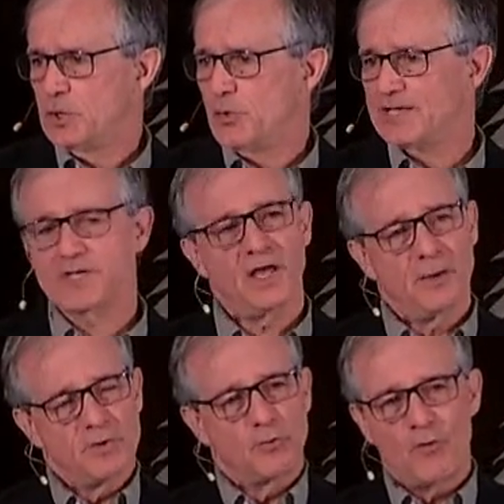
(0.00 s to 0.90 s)
who has
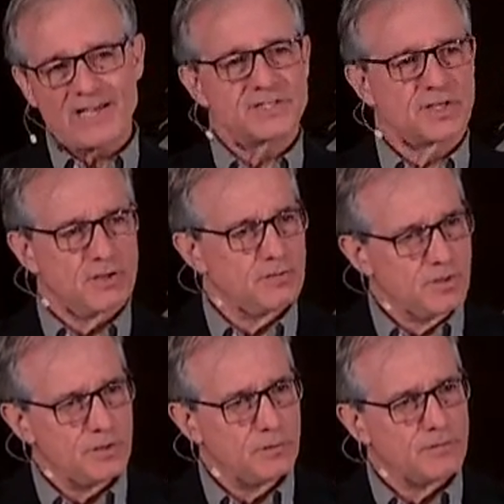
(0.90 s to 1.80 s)
come to rescue
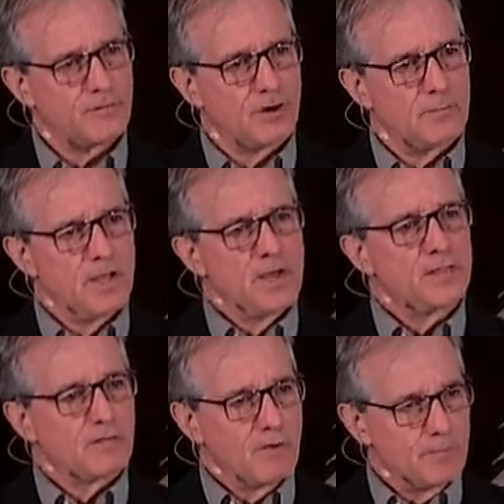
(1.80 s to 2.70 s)
you from
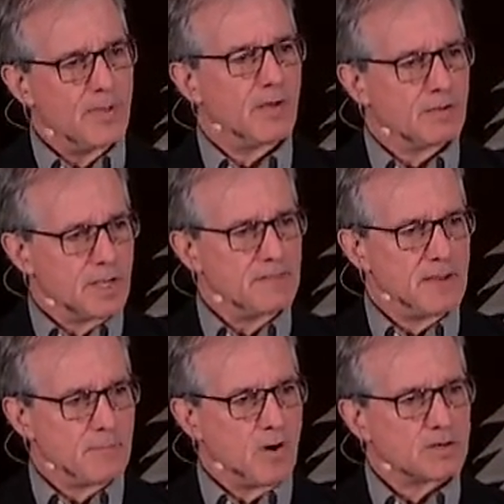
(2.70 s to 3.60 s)
the rebellion
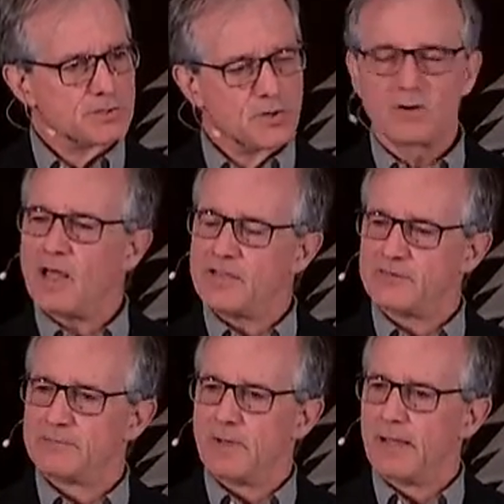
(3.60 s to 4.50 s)
that marks your
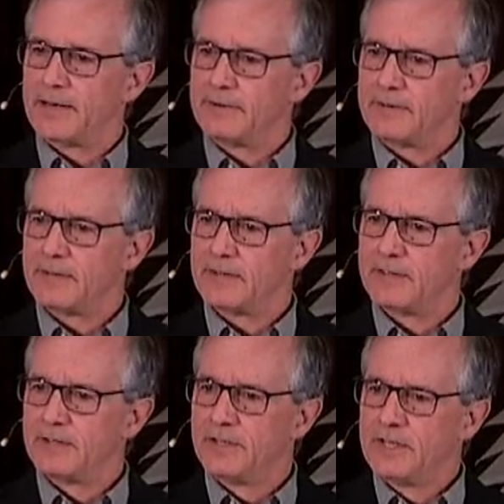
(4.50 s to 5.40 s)
life and mine,
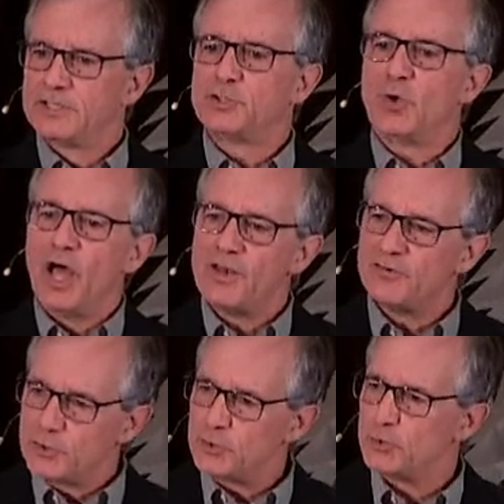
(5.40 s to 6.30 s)
to
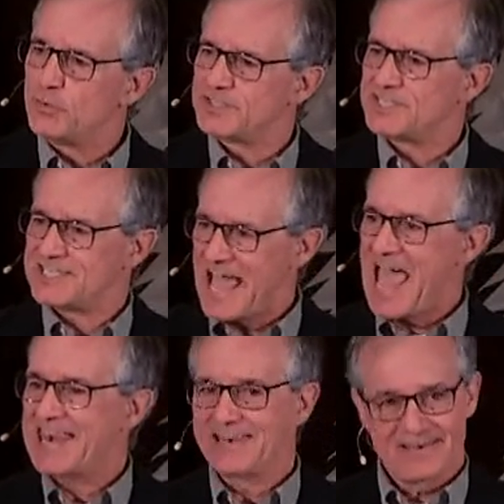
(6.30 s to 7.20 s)
undo the
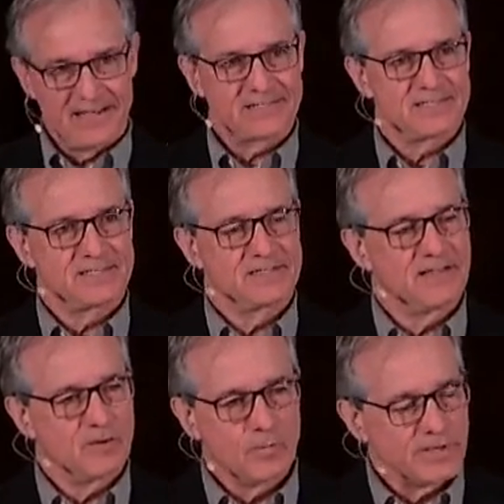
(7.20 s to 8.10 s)
sadness
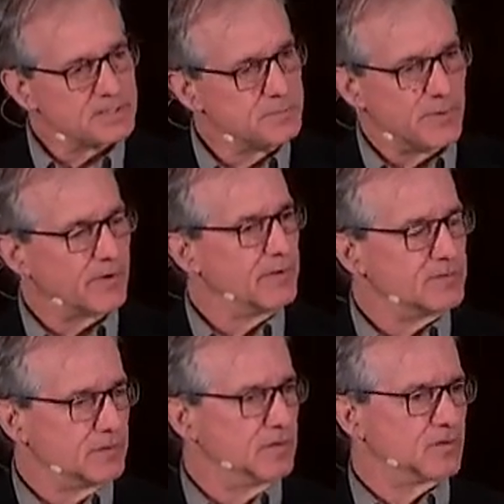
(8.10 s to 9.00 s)
that we
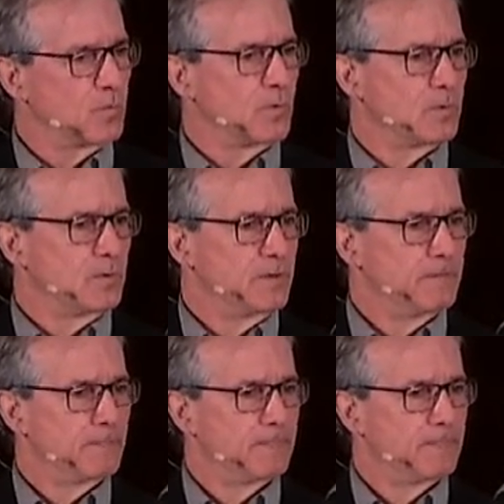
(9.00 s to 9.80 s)
experience in this world,